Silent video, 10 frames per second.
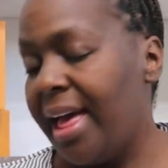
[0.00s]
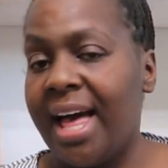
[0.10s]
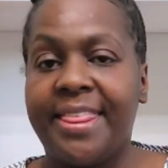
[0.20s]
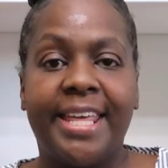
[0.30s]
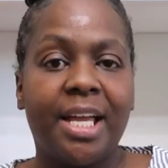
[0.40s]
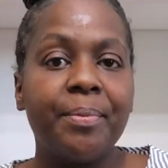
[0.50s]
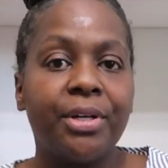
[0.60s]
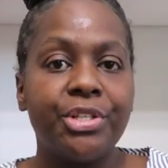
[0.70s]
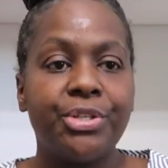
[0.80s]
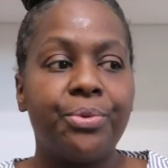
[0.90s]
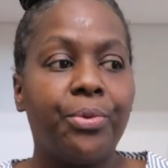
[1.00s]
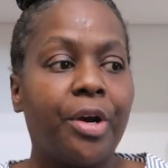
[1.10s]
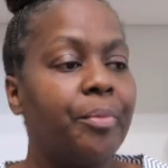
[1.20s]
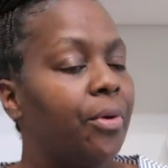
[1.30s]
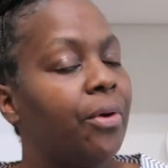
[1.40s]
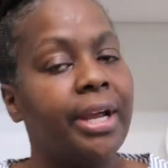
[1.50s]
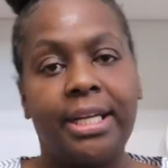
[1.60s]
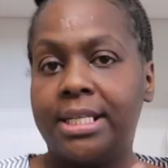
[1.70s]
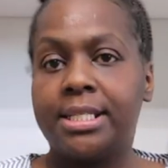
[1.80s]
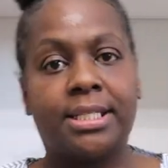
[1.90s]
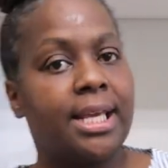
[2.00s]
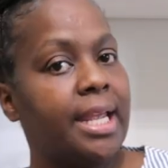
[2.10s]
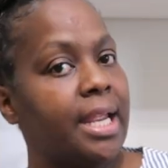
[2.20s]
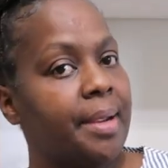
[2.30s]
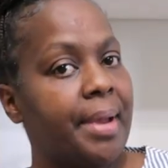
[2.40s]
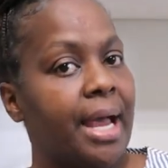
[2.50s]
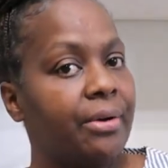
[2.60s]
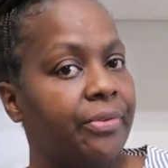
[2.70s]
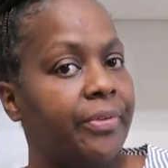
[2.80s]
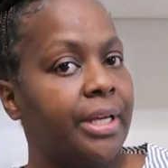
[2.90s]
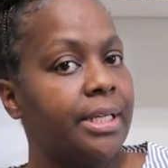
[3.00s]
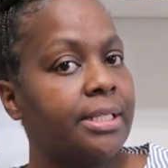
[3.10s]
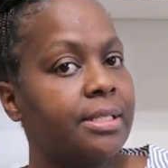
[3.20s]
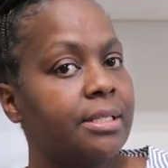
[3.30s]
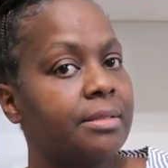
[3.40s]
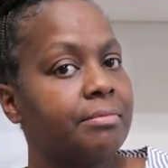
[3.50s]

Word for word: I think I'm going to do one more in the same outfit.